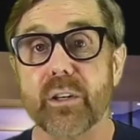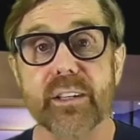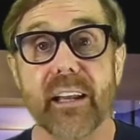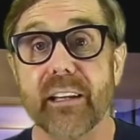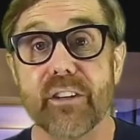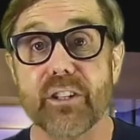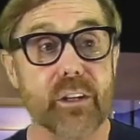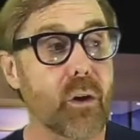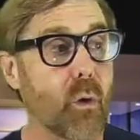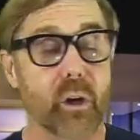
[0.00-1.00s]
or
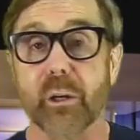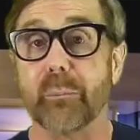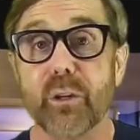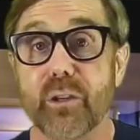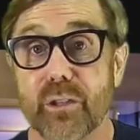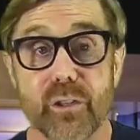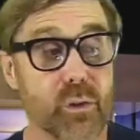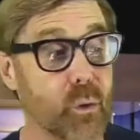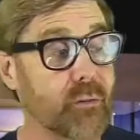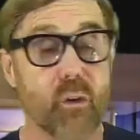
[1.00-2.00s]
television, or
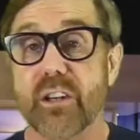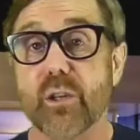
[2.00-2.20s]
commercials, or